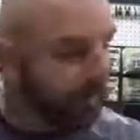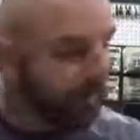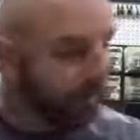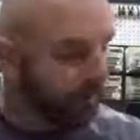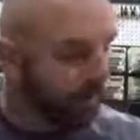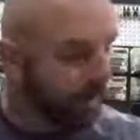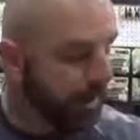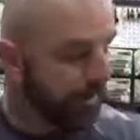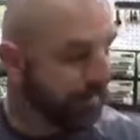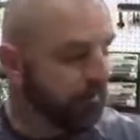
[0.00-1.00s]
Get your
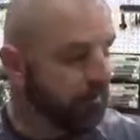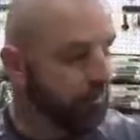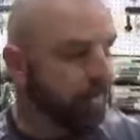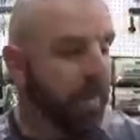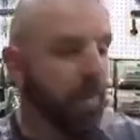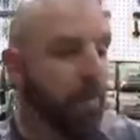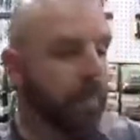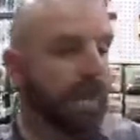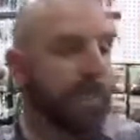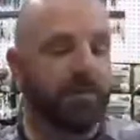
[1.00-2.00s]
rod here. We'll
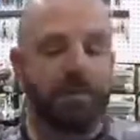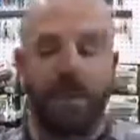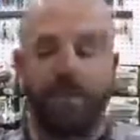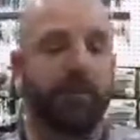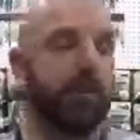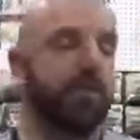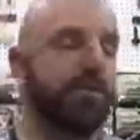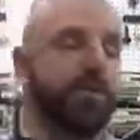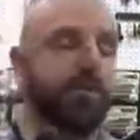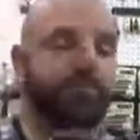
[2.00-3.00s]
clamp this down first,